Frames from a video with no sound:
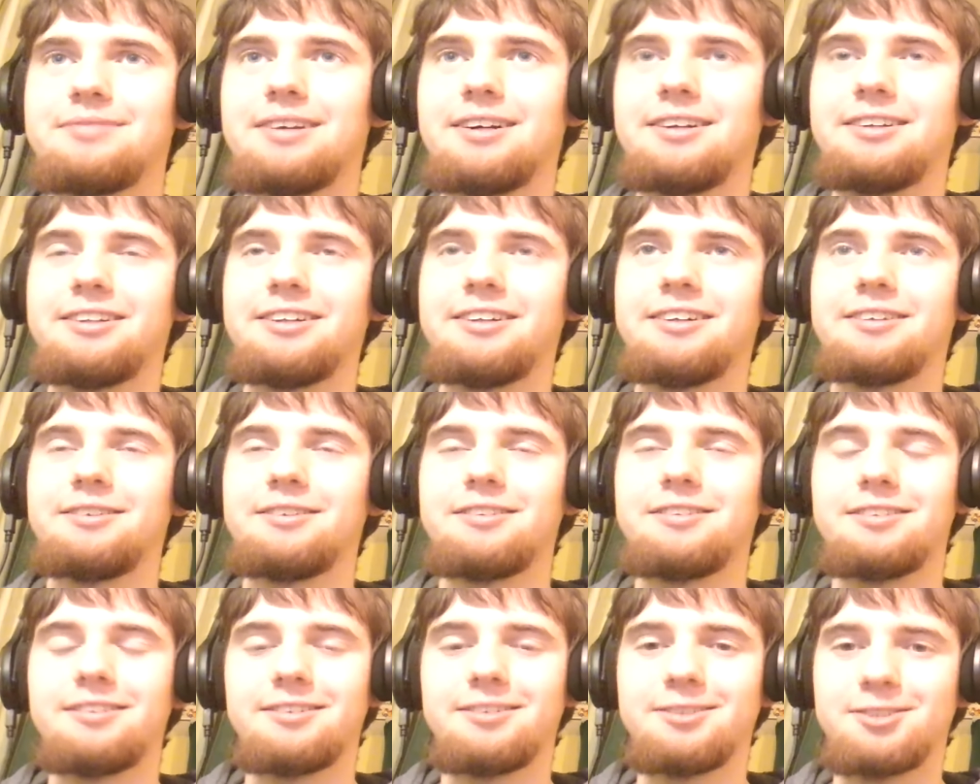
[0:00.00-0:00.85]
I.
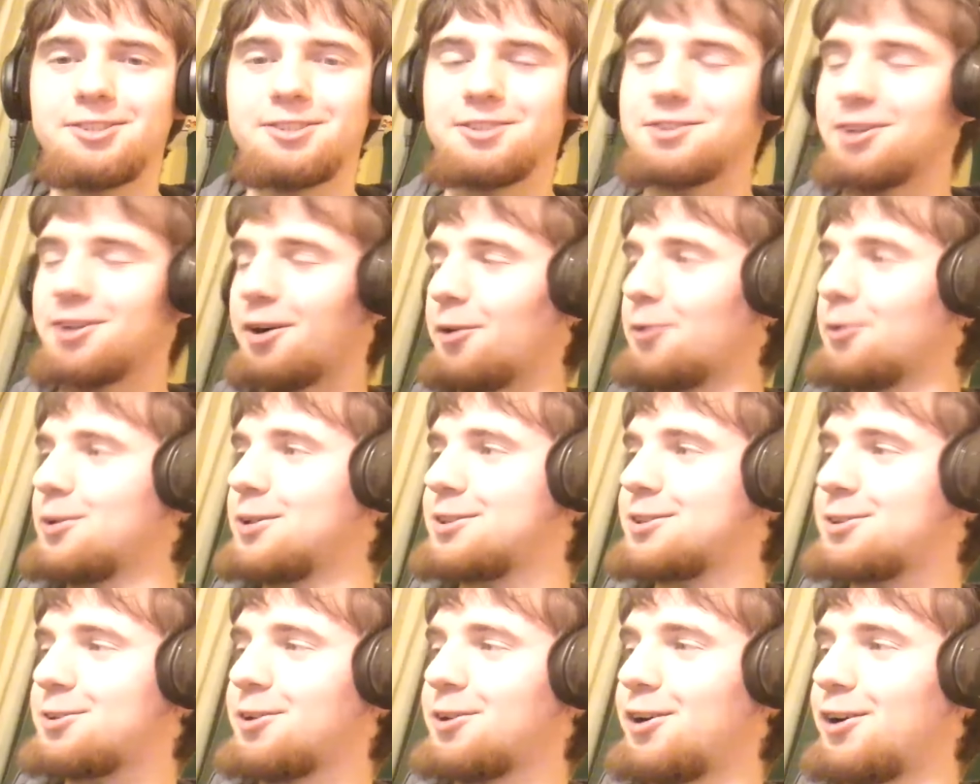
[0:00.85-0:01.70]
She's
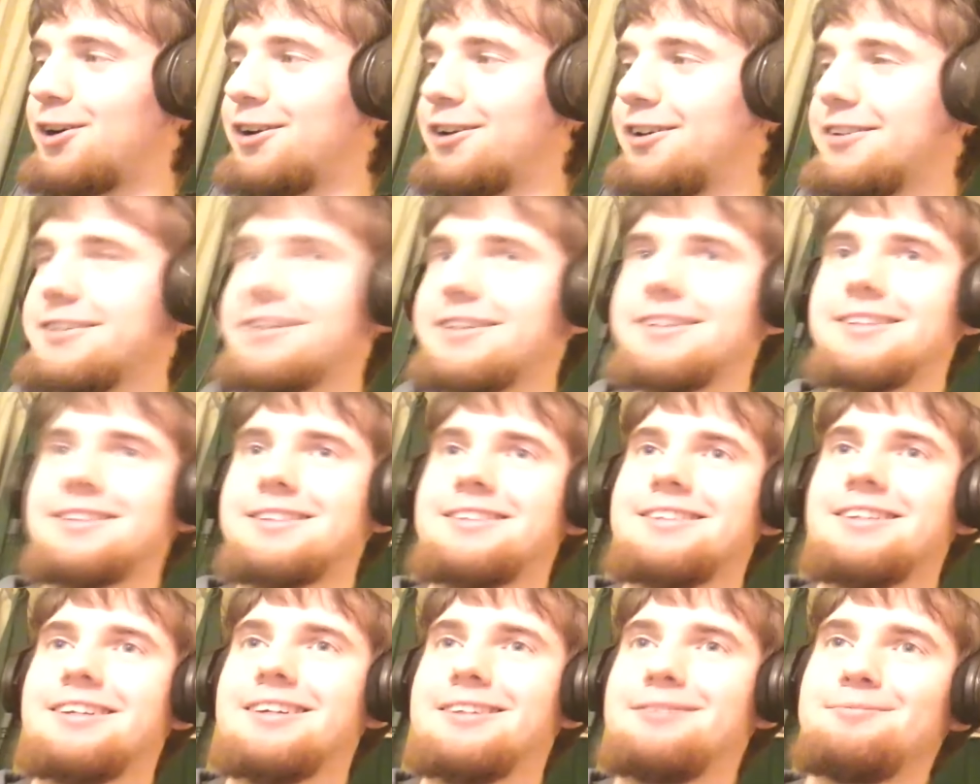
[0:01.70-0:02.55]
always crying on the
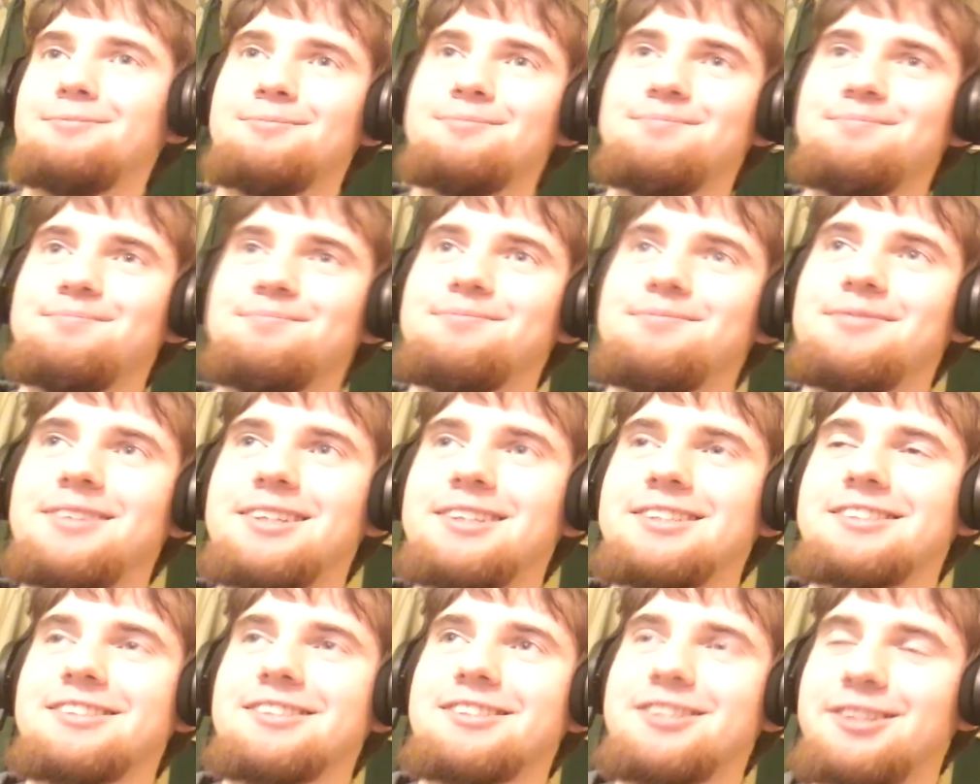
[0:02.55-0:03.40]
inside,
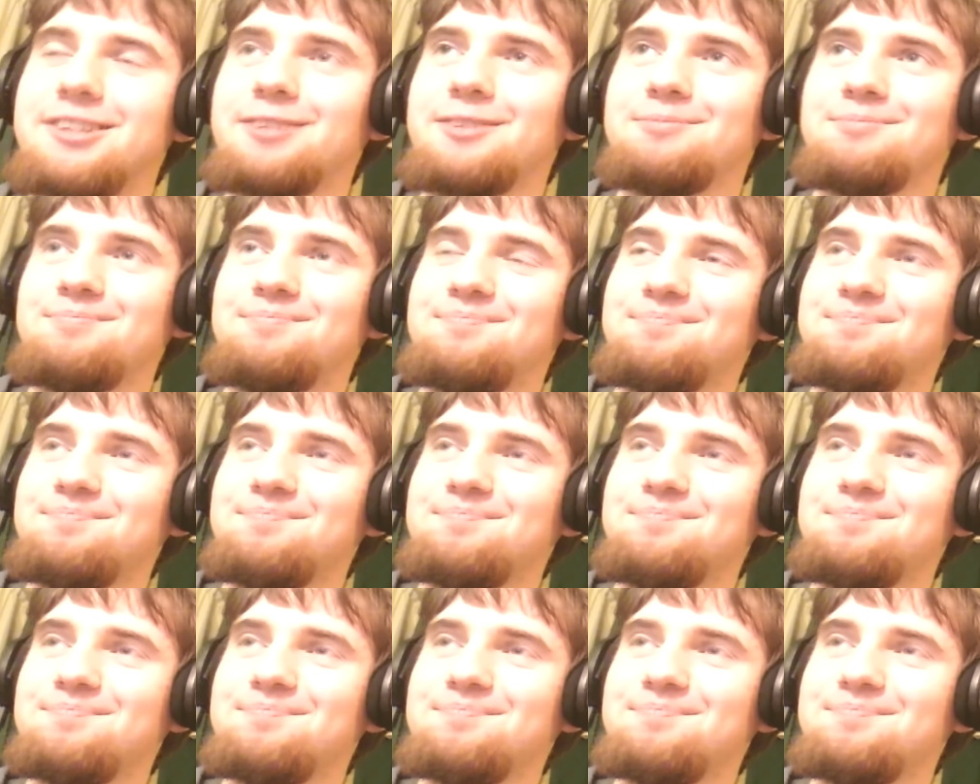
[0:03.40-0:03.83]
isn't she?